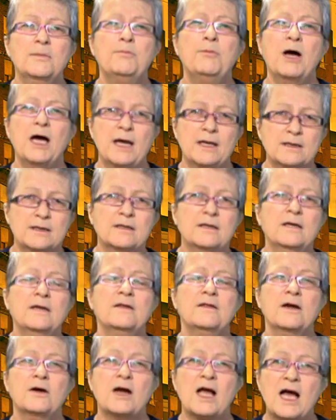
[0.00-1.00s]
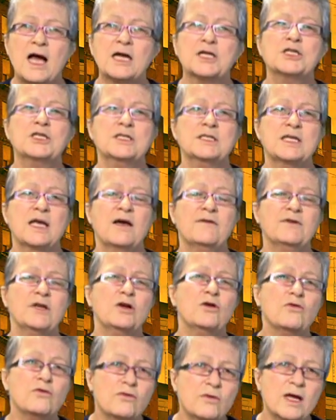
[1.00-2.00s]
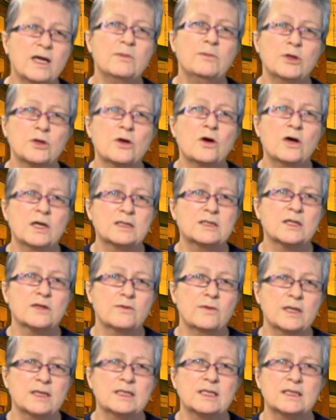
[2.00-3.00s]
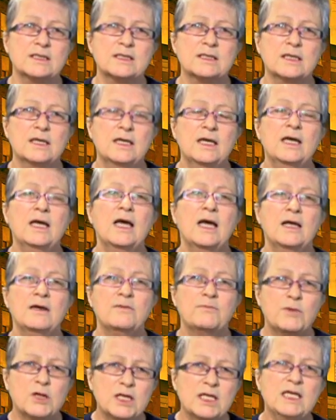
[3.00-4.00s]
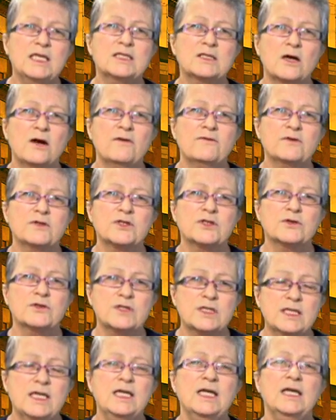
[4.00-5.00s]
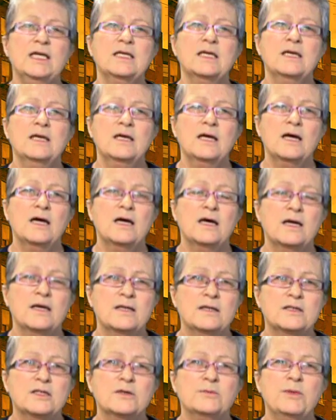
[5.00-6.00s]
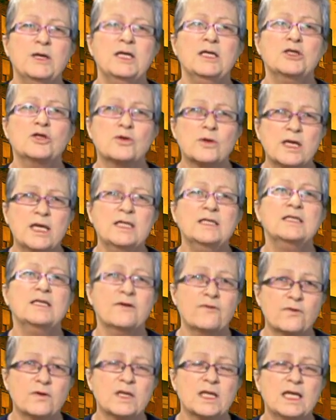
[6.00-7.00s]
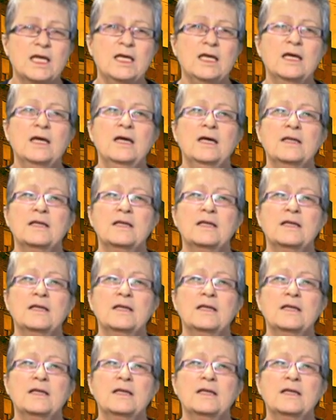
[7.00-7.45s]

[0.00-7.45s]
But their actions have incredible consequences, and police officers need uh, to be trained differently.